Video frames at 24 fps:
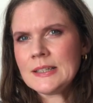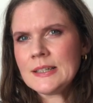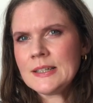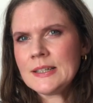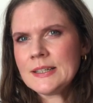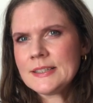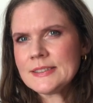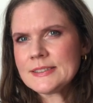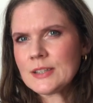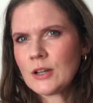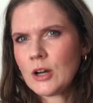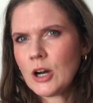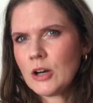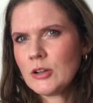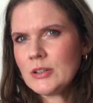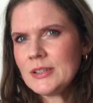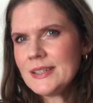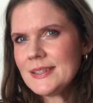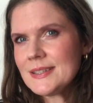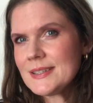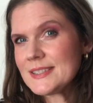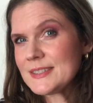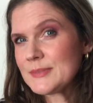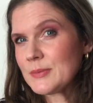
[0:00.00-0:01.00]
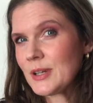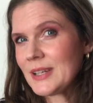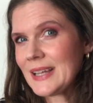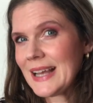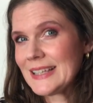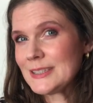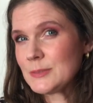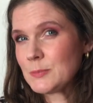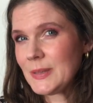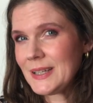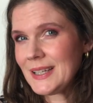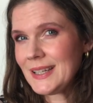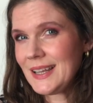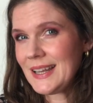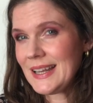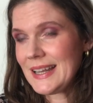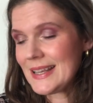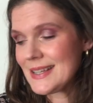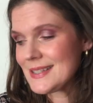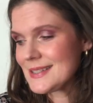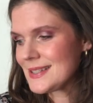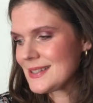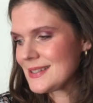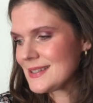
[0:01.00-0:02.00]
So only this one has been in
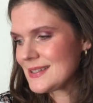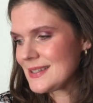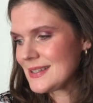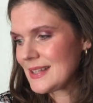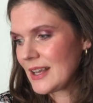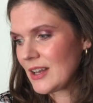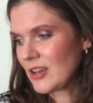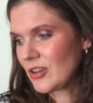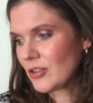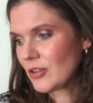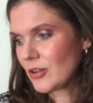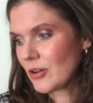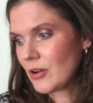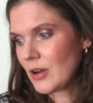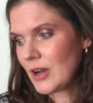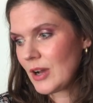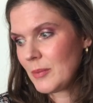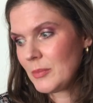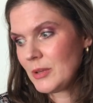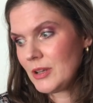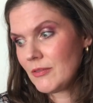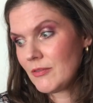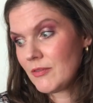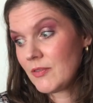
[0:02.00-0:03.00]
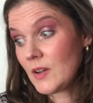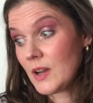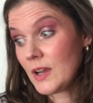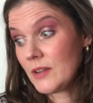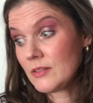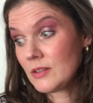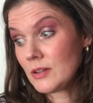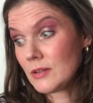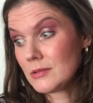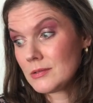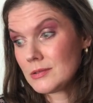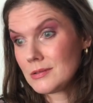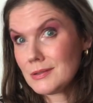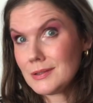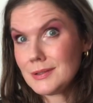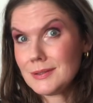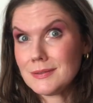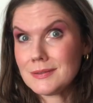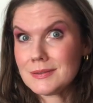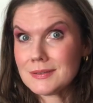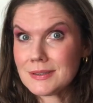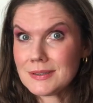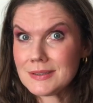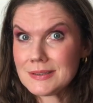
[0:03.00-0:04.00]
here since the intro. I mean, 5 total
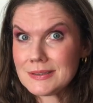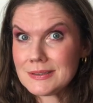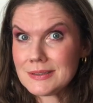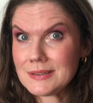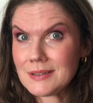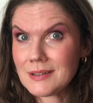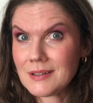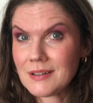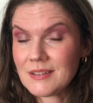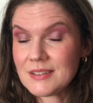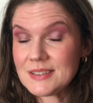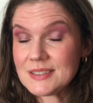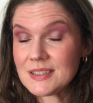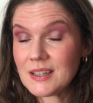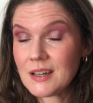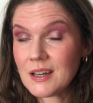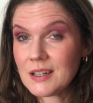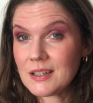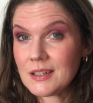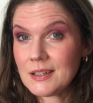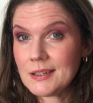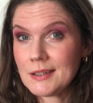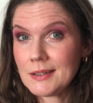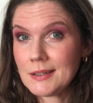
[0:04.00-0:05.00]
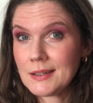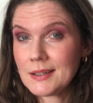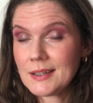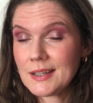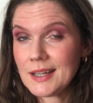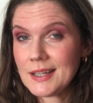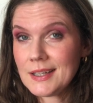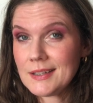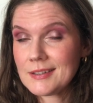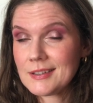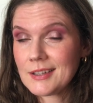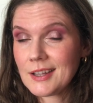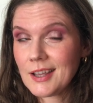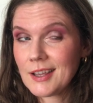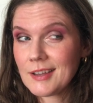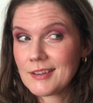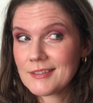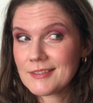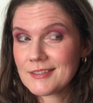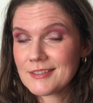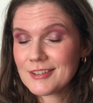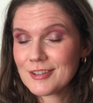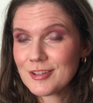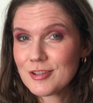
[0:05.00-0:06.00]
users, you know, it's hardly anything
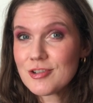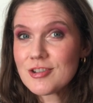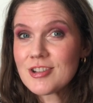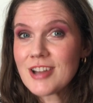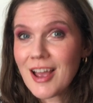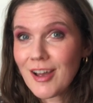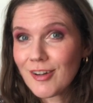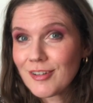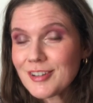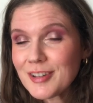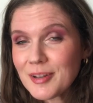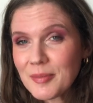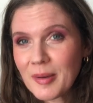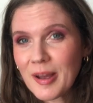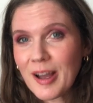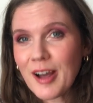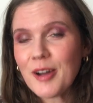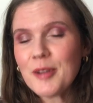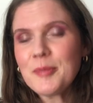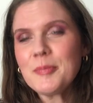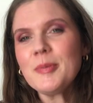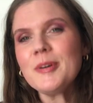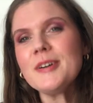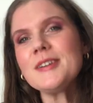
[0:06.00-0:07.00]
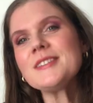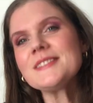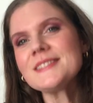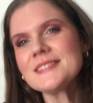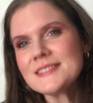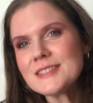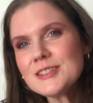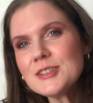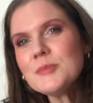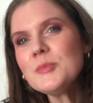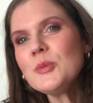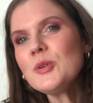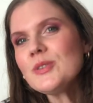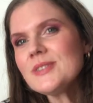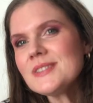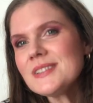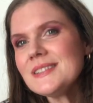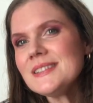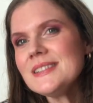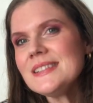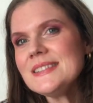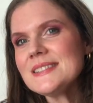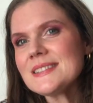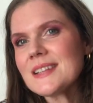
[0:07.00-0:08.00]
to shout about, but still more than
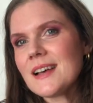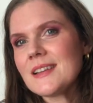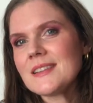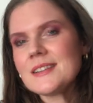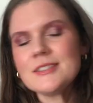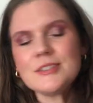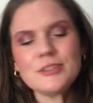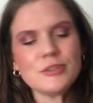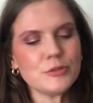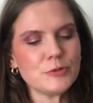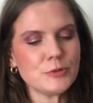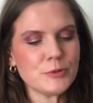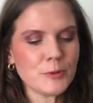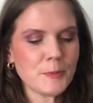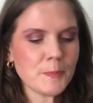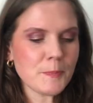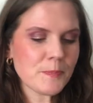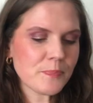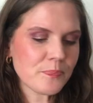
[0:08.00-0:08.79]
these other two.